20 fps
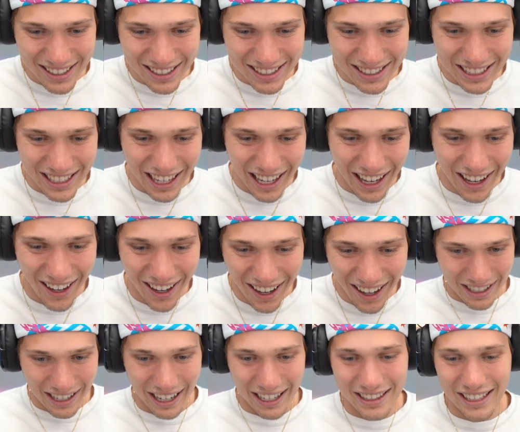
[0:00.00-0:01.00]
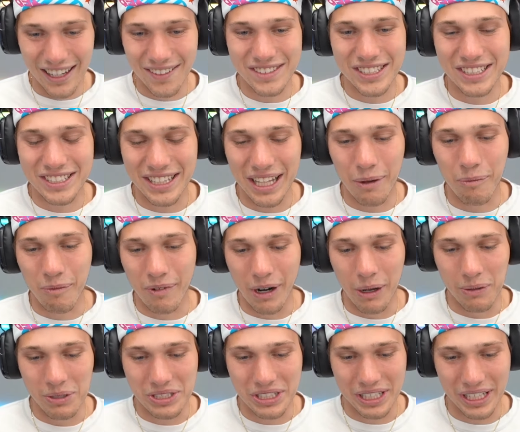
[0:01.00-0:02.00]
Yo, I love just them
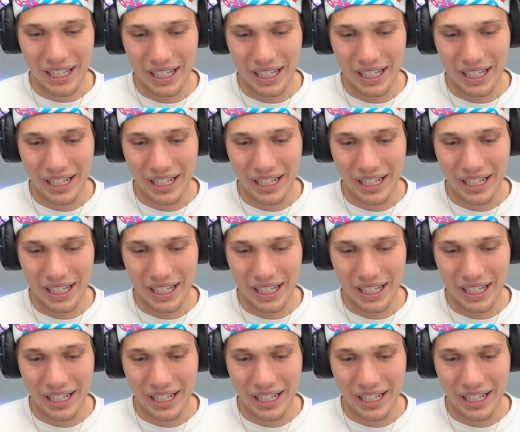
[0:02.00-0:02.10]
roasting